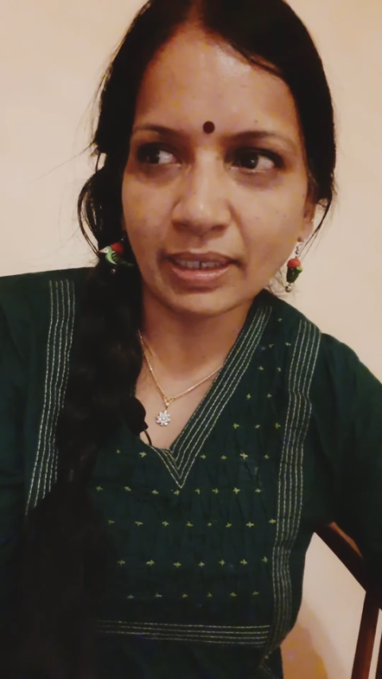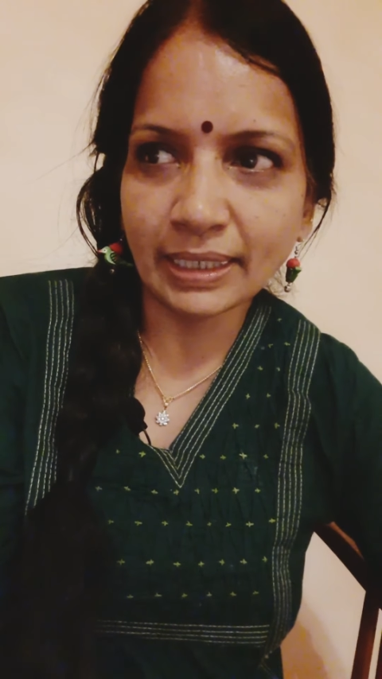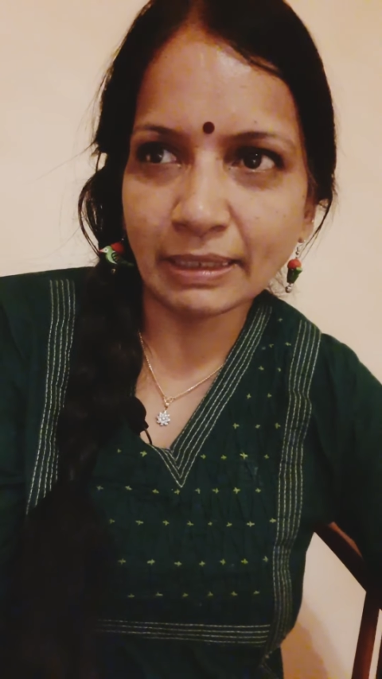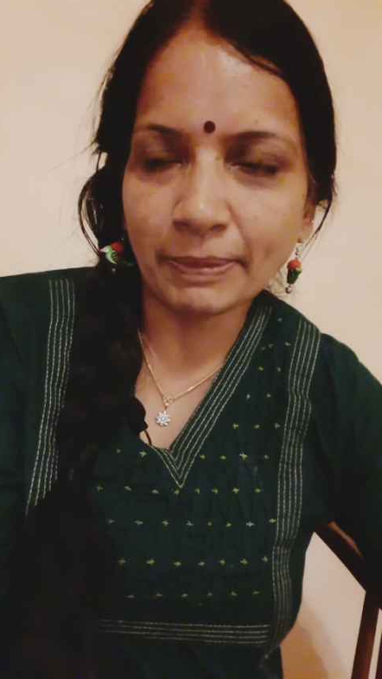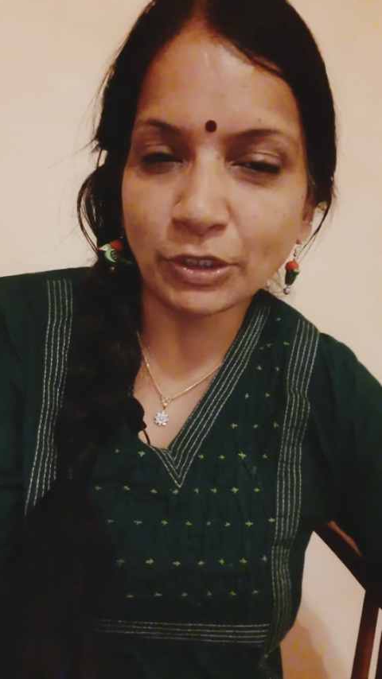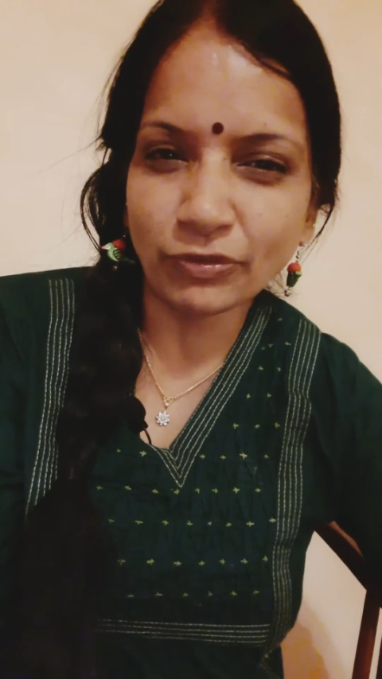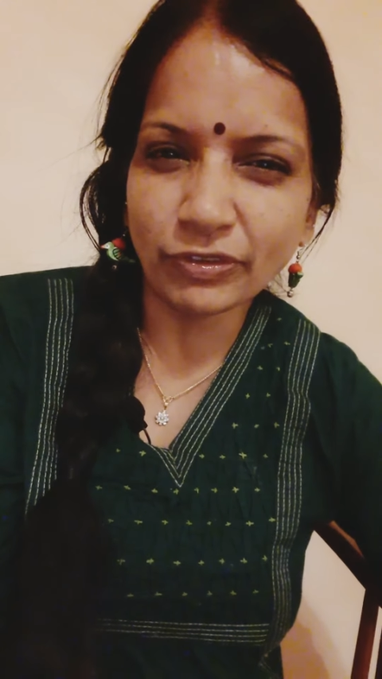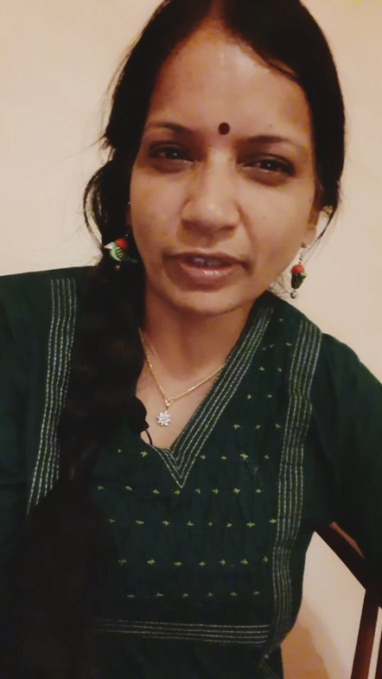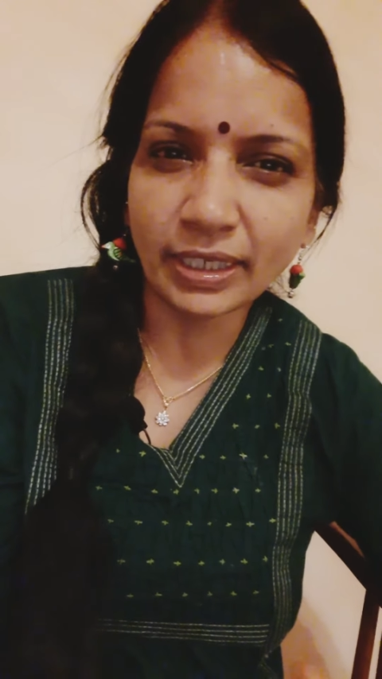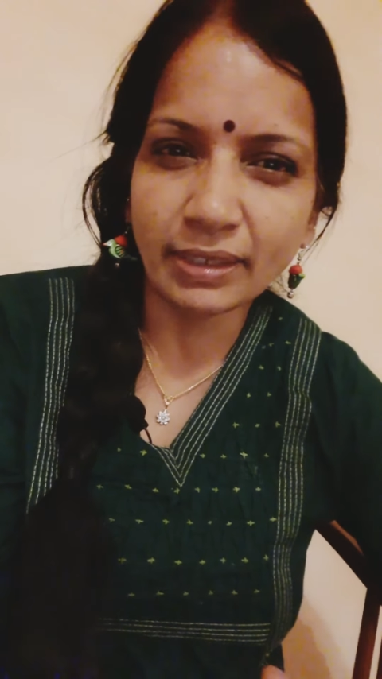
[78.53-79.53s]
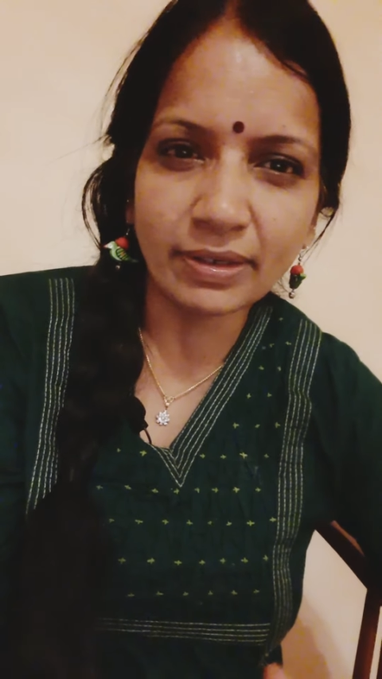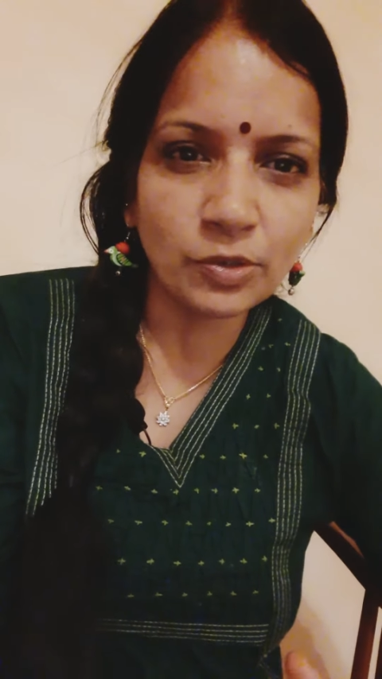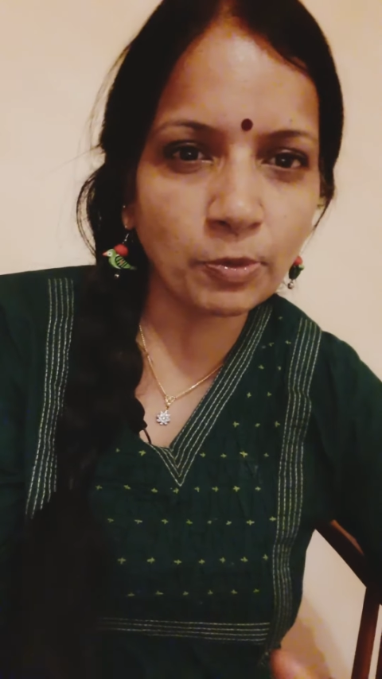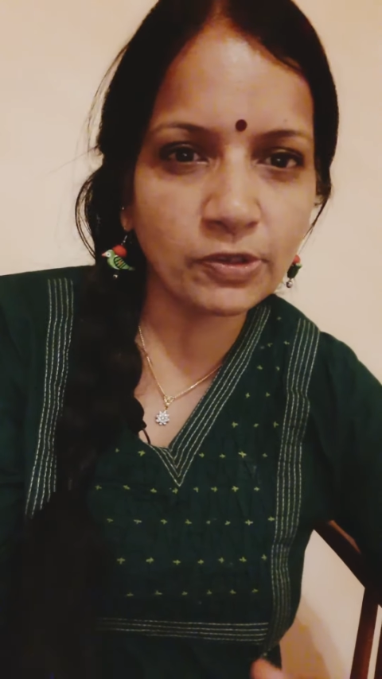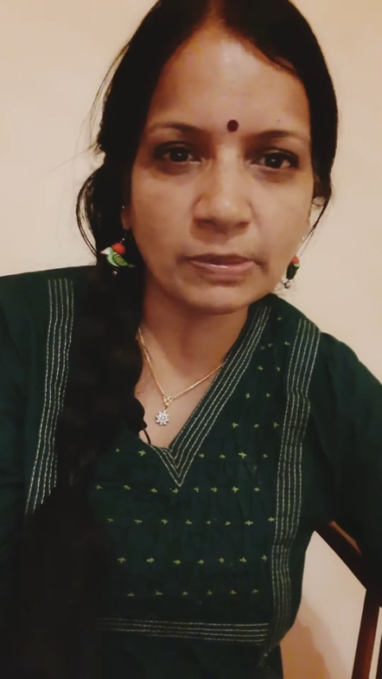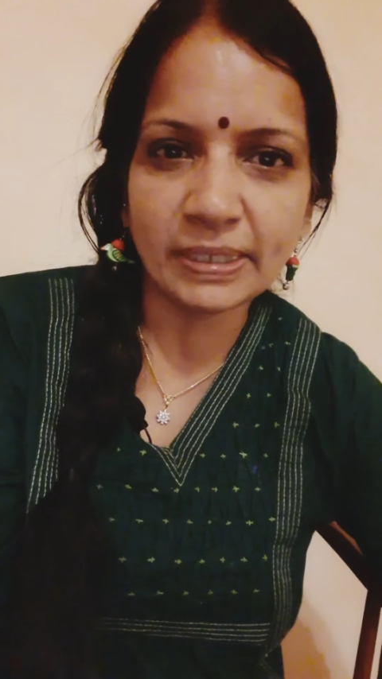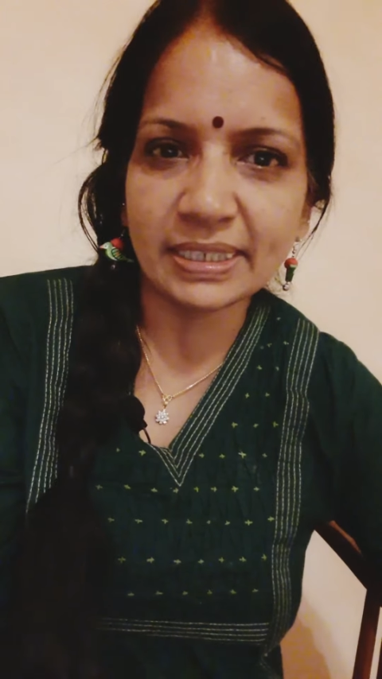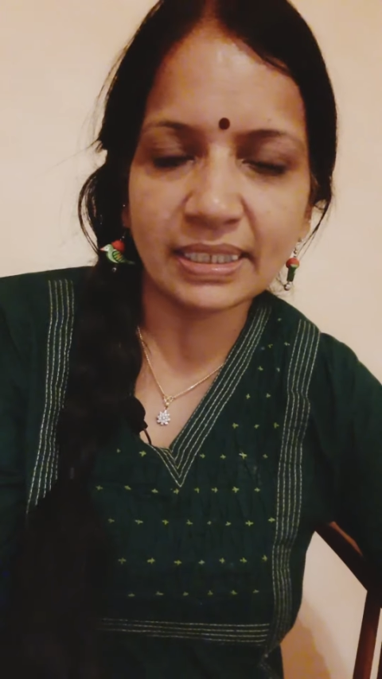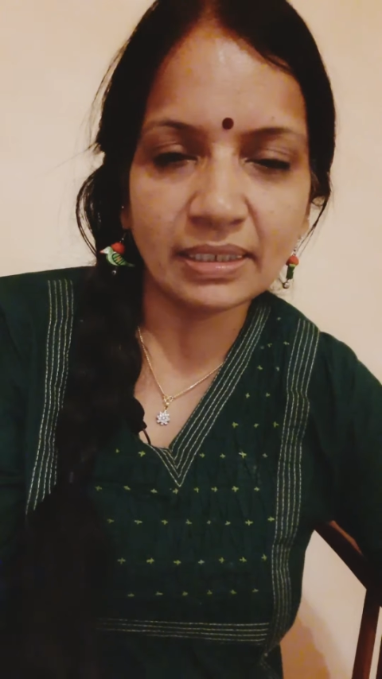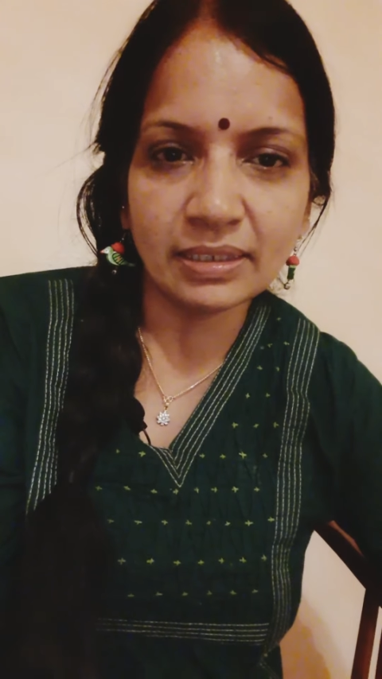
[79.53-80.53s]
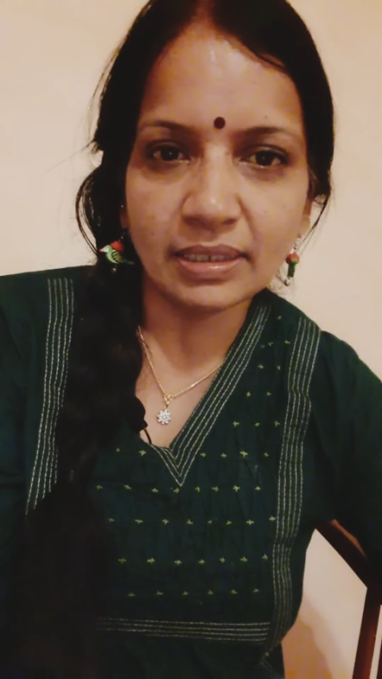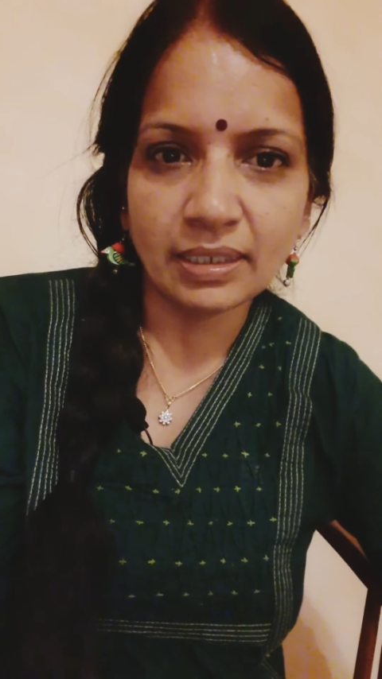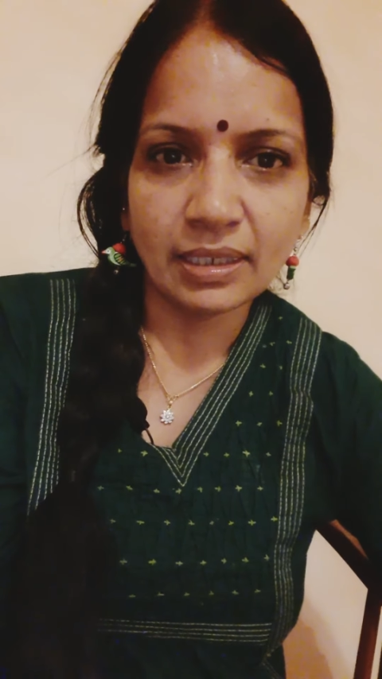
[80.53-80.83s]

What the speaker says: little bit of an irresponsibility,